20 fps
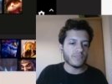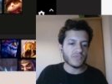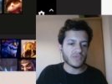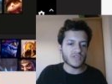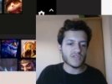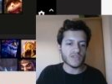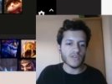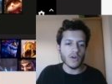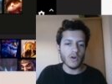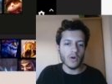
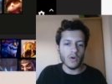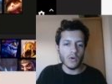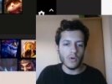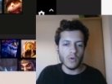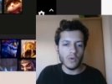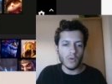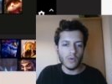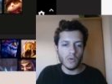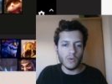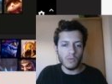
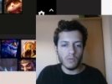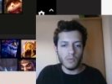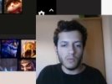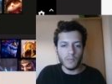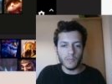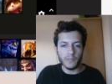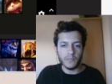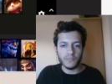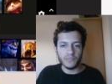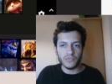So,
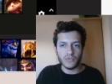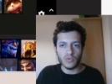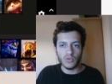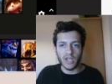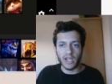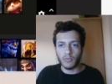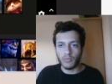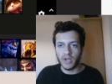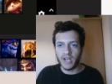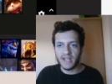
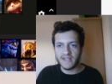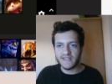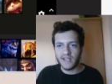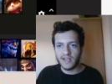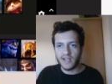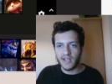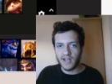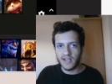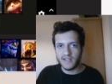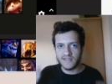like when I say
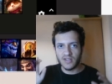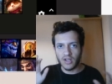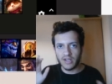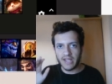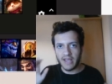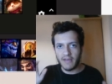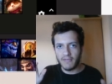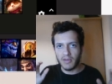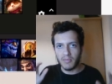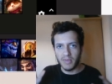that it's not
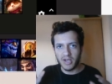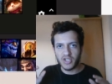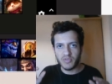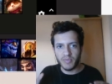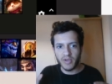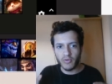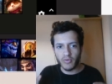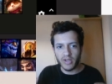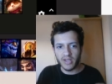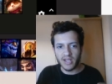having much
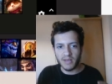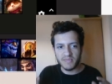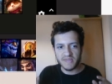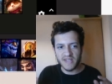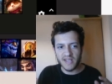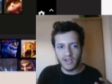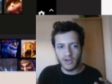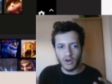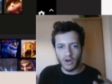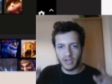pick rate, I'm
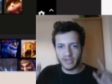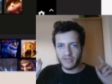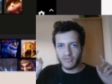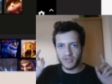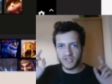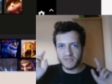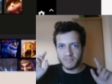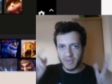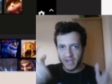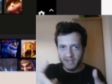saying on the
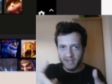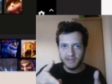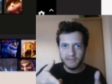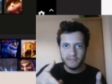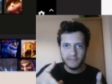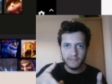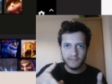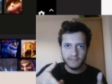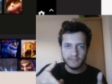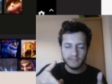respective
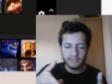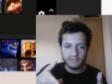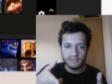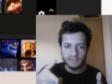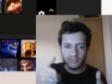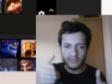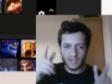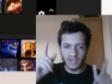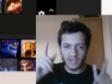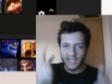
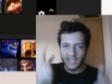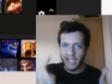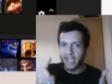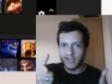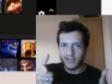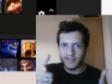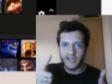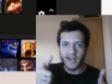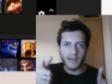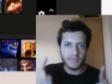
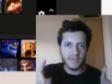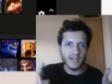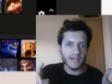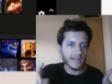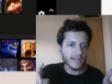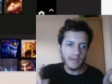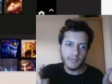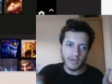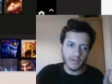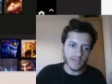lane that I'm
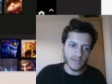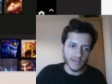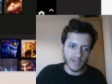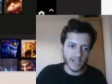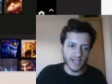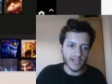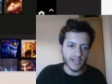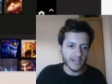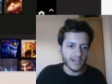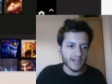talking about,
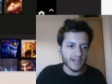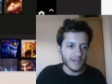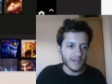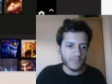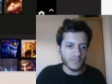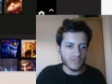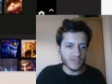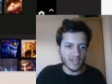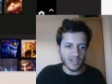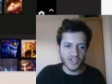okay?
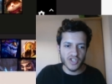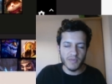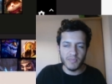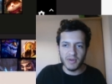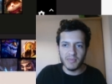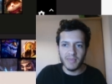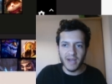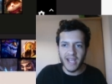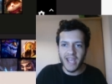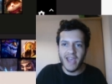The
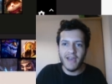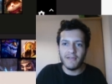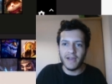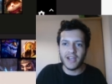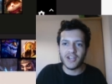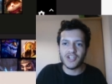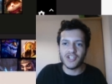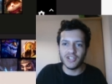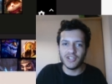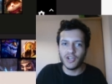champion might have
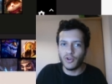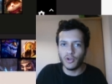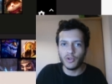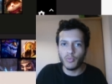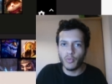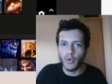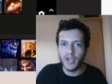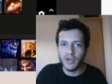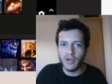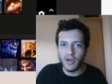actually good
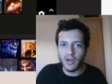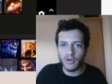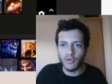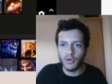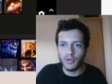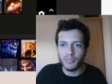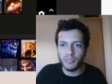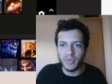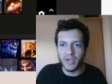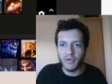win, a
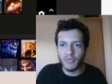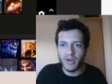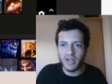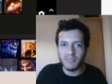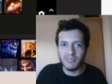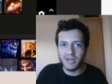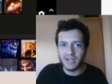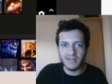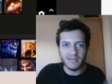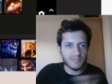good pick
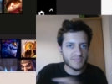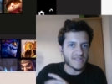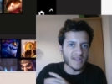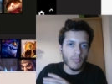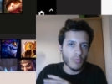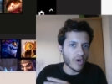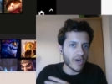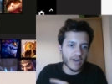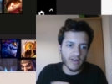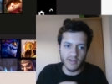rate, but
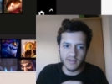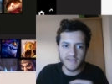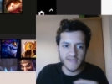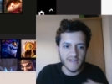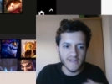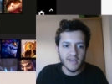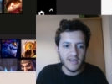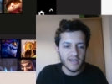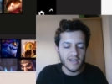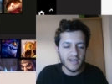somewhere else.
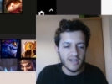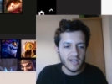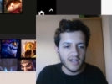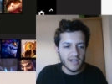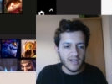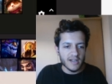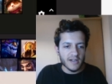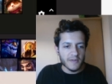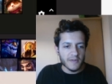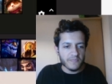
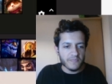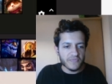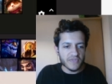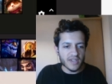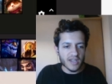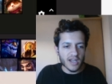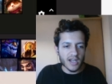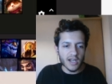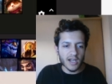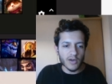
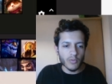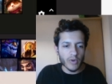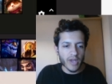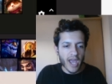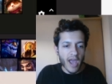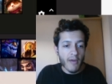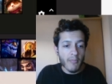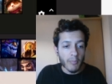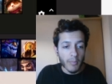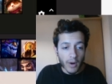Uh, we
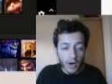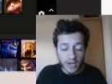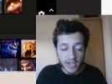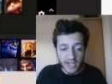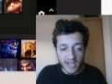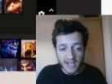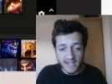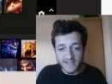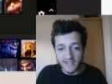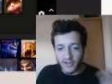have
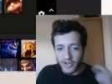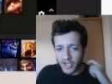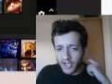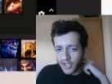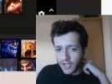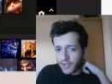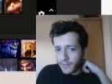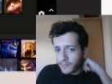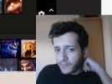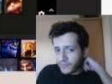Mordekaiser in
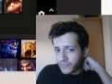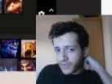here,